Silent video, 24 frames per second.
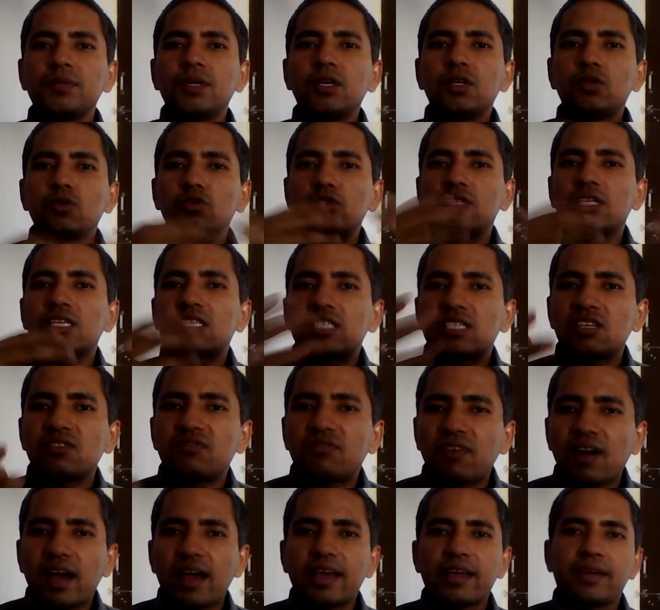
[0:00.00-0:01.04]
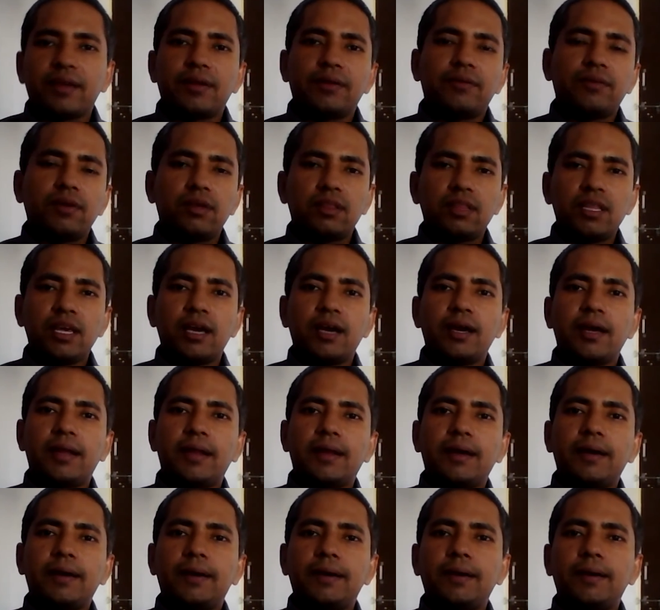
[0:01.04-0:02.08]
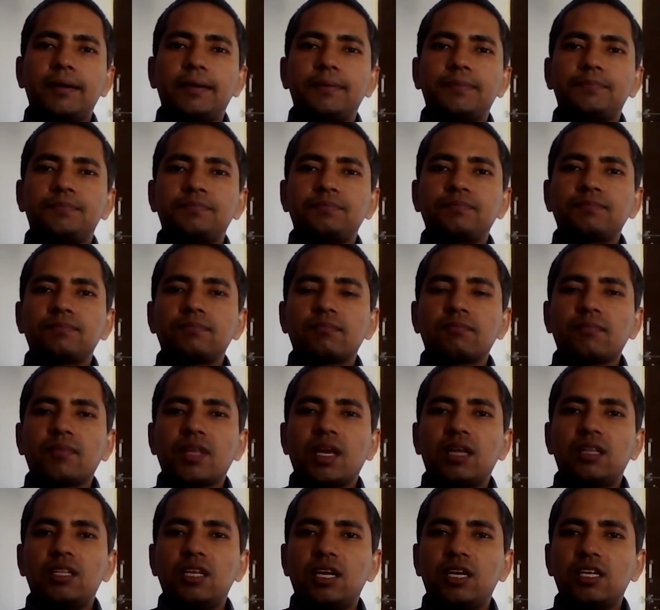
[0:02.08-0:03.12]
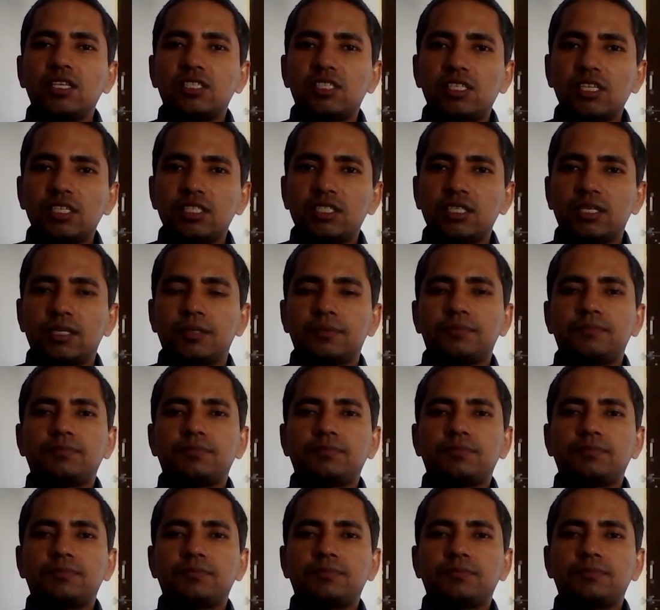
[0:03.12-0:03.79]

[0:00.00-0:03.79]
to justify their their decision.